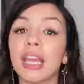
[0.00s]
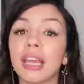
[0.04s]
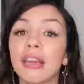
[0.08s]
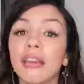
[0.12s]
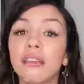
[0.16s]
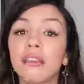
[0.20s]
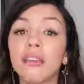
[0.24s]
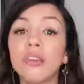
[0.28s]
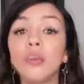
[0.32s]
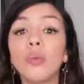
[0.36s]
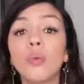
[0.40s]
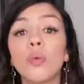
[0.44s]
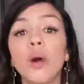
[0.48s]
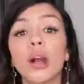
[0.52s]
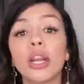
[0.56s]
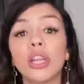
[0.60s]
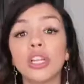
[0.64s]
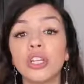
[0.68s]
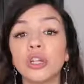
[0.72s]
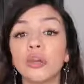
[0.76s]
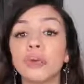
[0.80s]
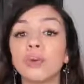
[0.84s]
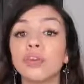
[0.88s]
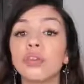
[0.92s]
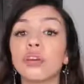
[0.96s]
If you want
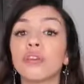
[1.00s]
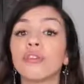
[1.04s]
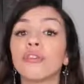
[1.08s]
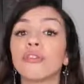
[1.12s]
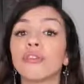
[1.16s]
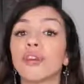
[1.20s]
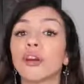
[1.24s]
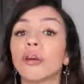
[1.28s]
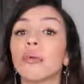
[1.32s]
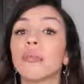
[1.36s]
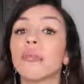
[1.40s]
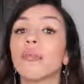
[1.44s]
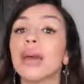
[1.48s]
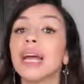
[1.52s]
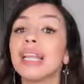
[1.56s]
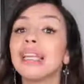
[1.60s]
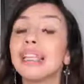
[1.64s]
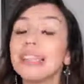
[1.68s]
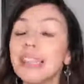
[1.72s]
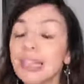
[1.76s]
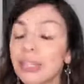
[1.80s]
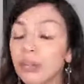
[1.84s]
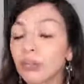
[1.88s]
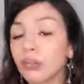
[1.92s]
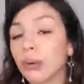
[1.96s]
to use
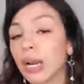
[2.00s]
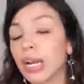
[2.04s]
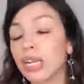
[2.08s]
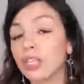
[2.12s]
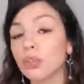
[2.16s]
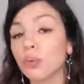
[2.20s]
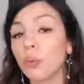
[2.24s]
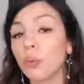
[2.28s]
fermented rice